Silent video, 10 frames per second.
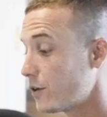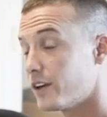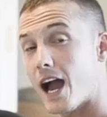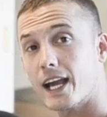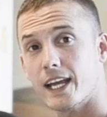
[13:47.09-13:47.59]
if you're
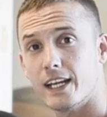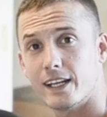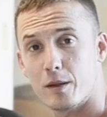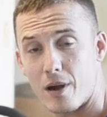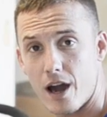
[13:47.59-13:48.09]
not getting
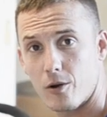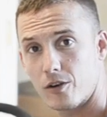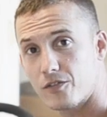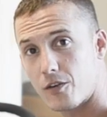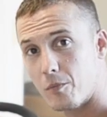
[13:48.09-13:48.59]
any
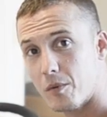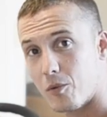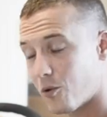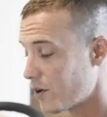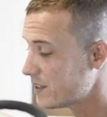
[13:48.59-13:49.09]
power from the
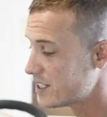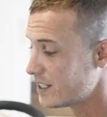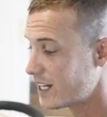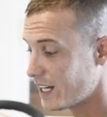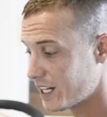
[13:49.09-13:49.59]
board to
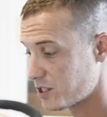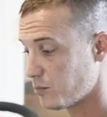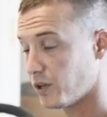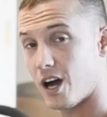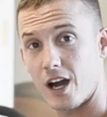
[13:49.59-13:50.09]
the connection
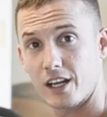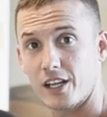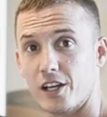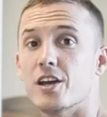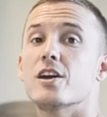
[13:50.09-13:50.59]
block,
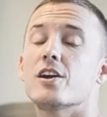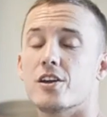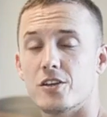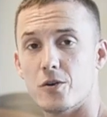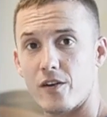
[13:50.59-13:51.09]

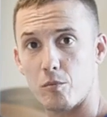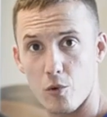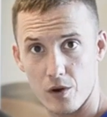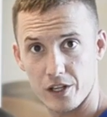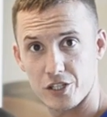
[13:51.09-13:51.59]
you have a
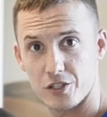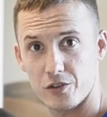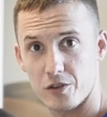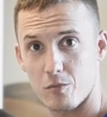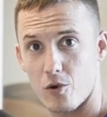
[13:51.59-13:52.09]
board issue
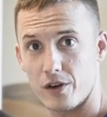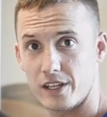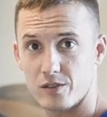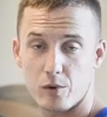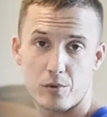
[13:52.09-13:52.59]
and your board
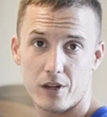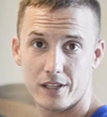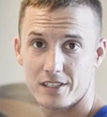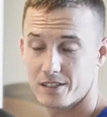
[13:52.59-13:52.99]
needs replaced.